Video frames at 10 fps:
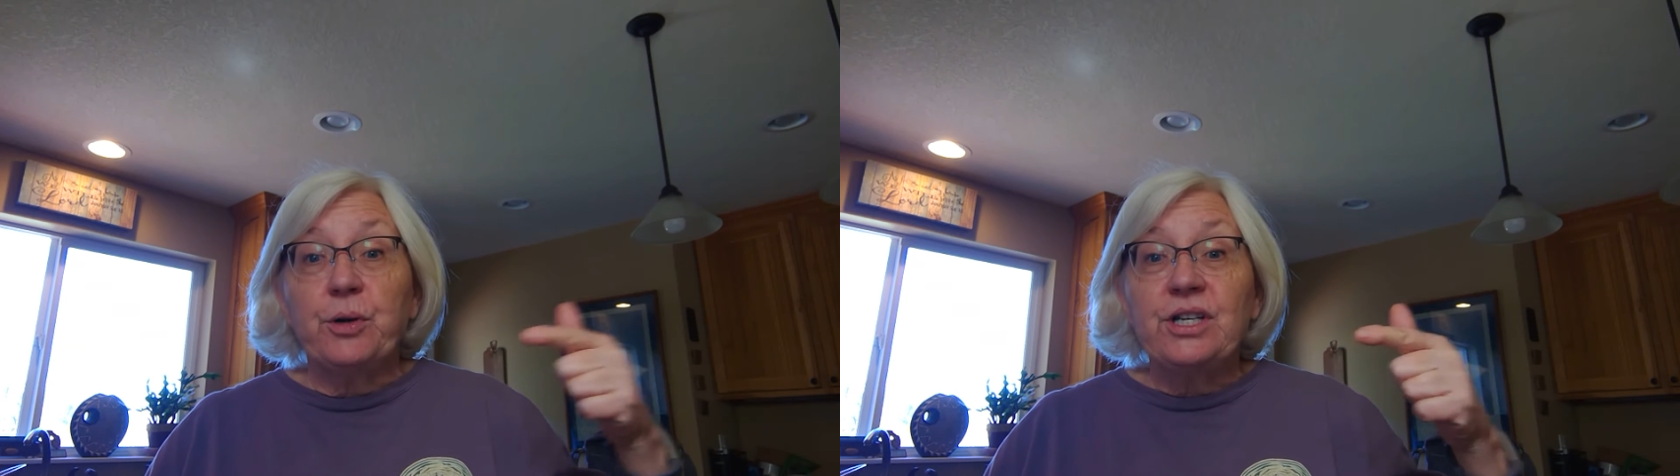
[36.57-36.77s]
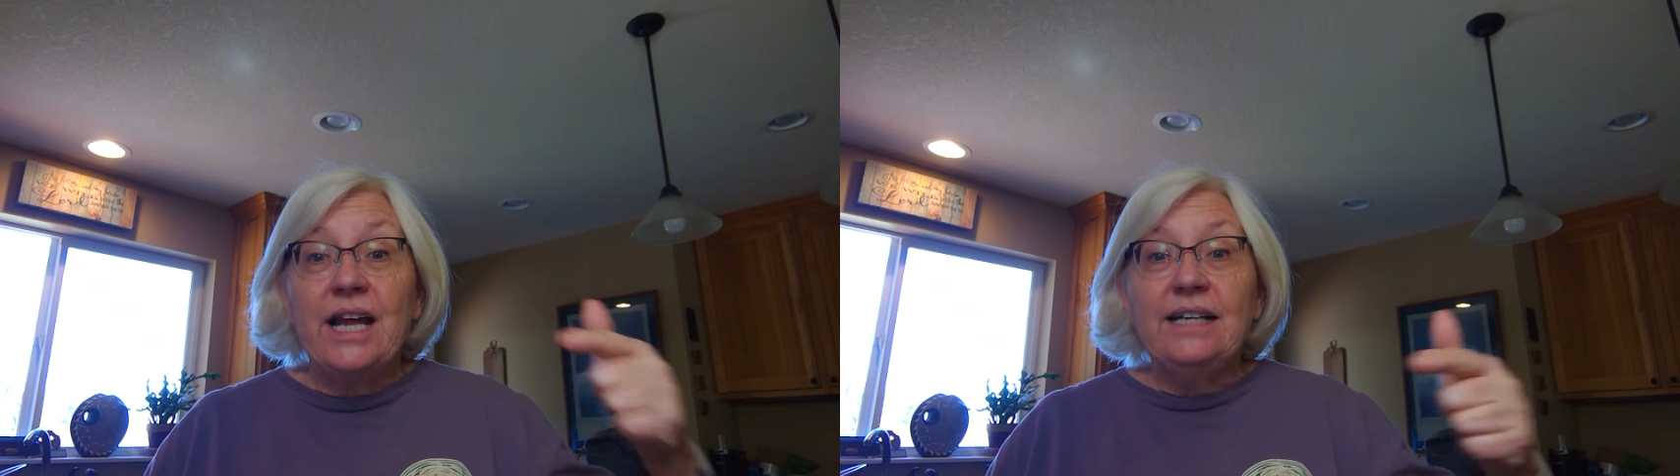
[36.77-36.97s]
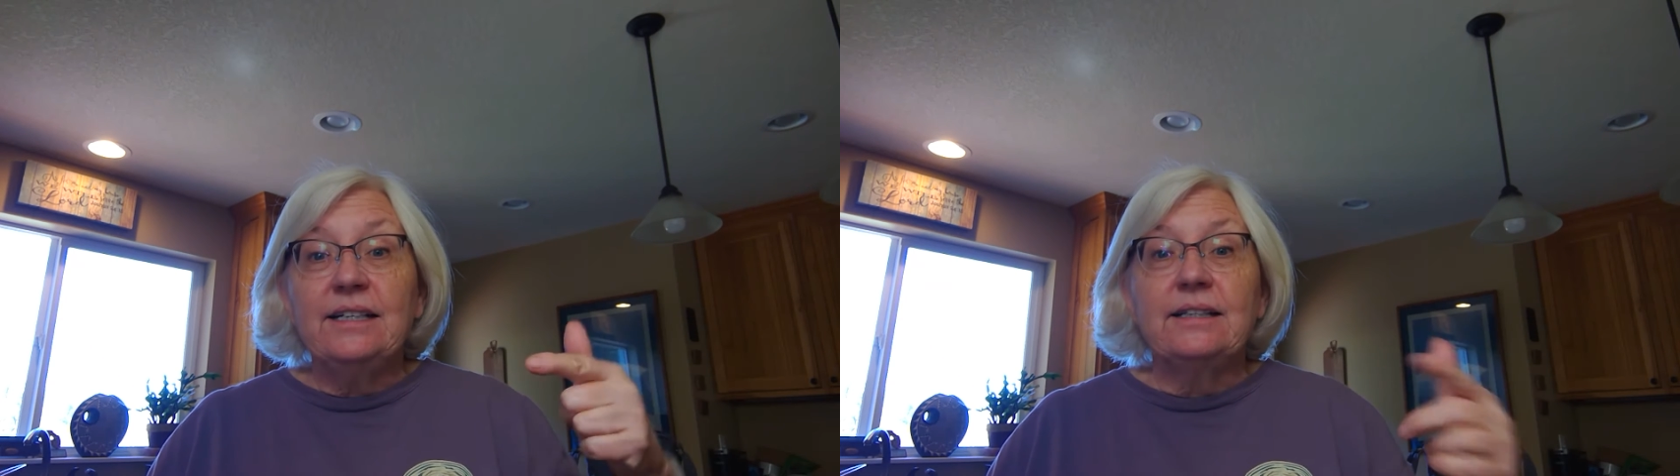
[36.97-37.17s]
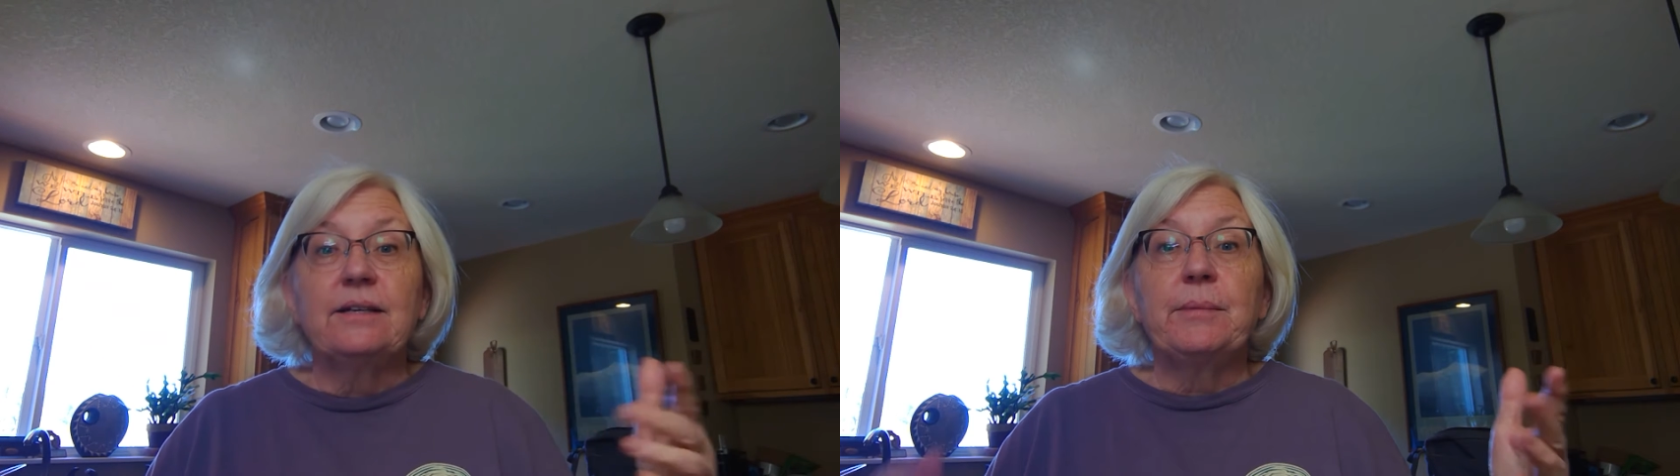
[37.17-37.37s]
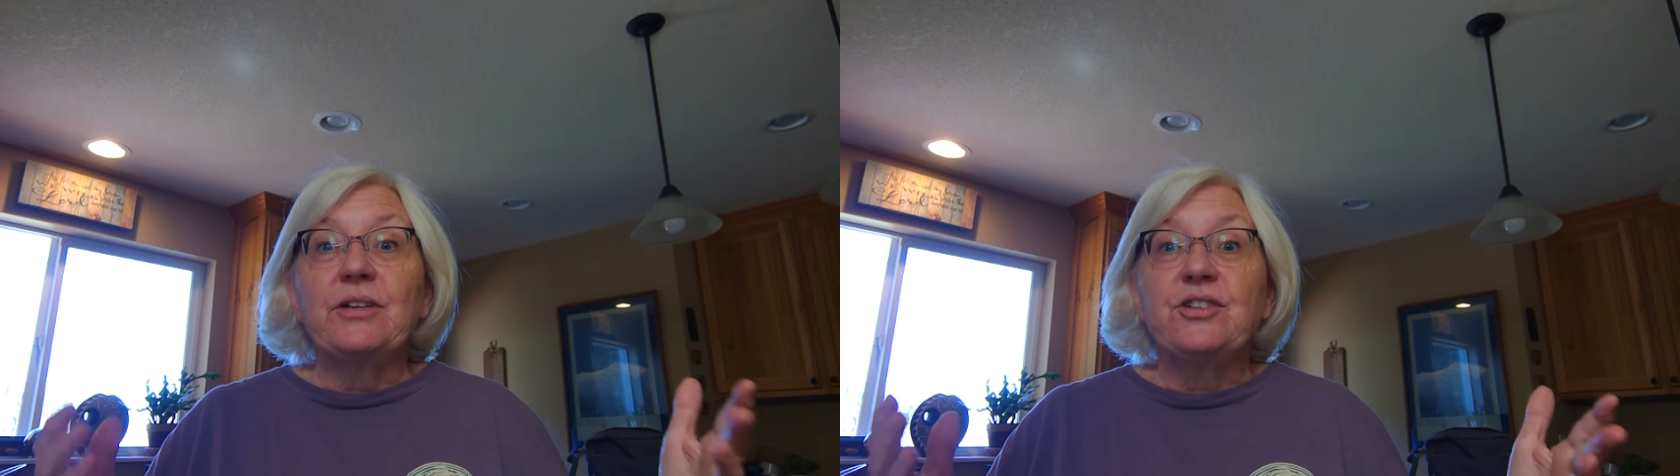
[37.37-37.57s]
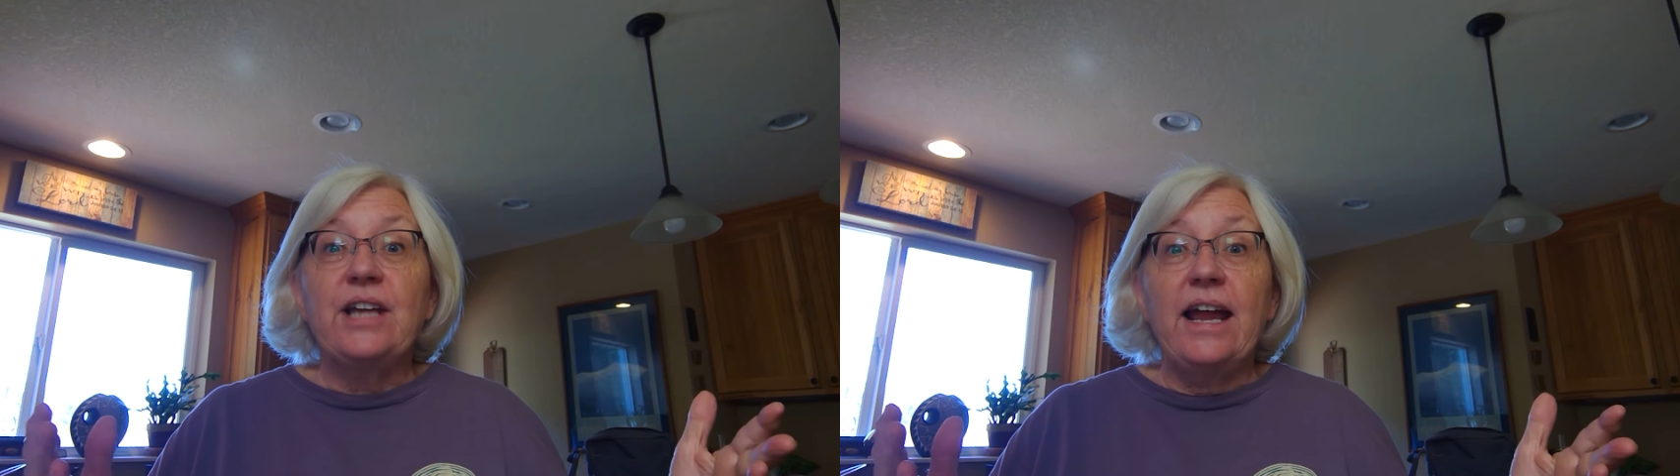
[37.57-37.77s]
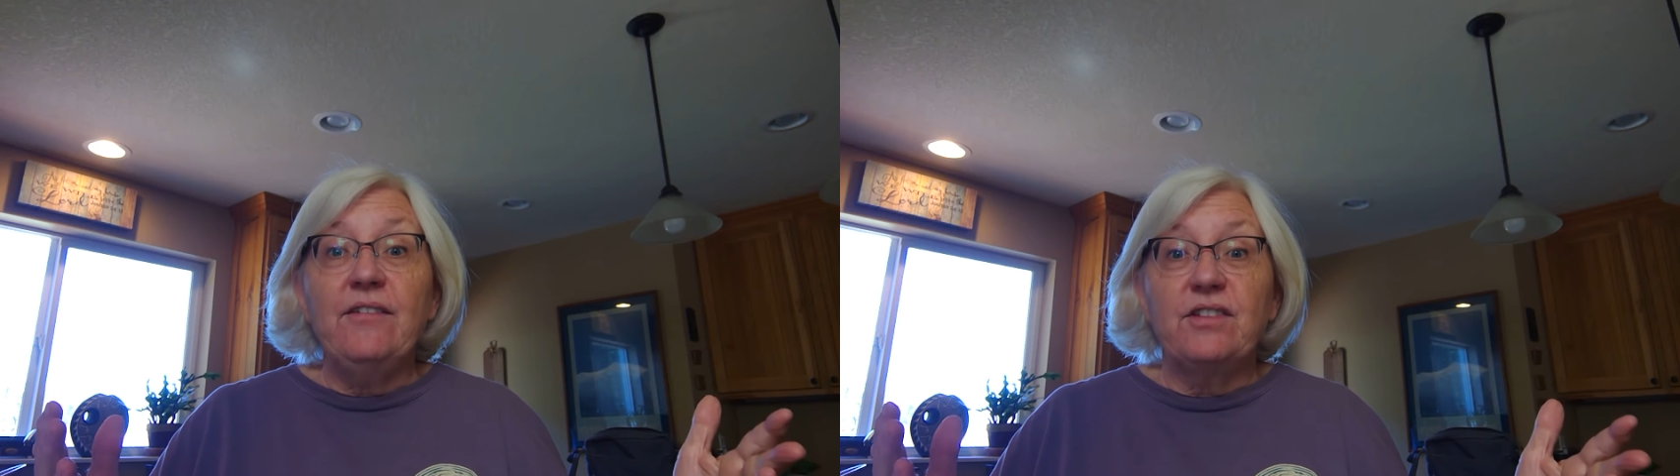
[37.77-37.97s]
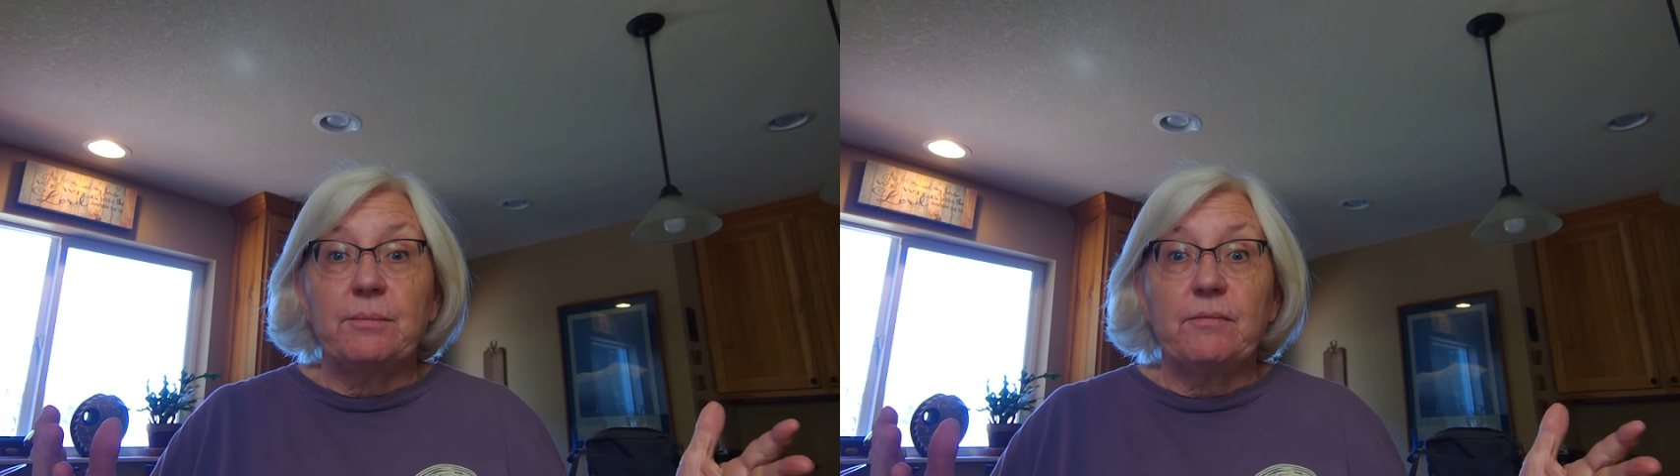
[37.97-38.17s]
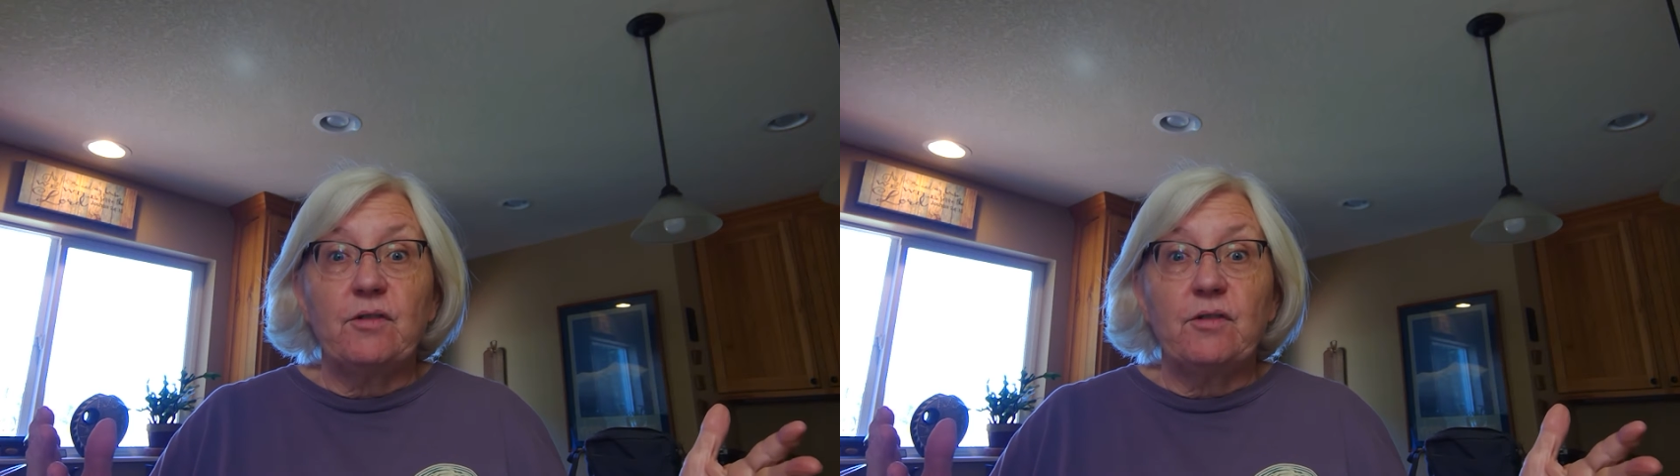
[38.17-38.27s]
protected them and saved them